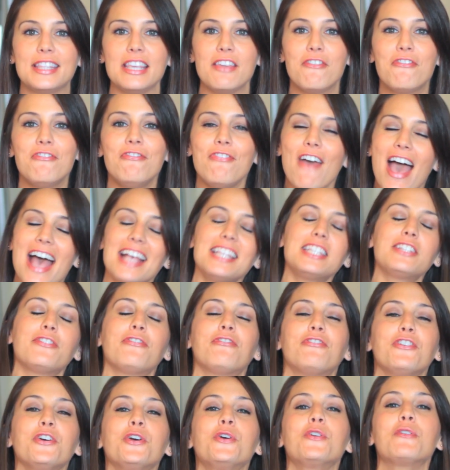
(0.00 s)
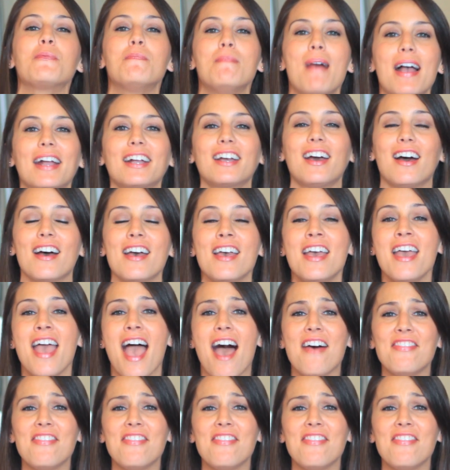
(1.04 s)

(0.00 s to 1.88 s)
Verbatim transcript: the fast food mecca,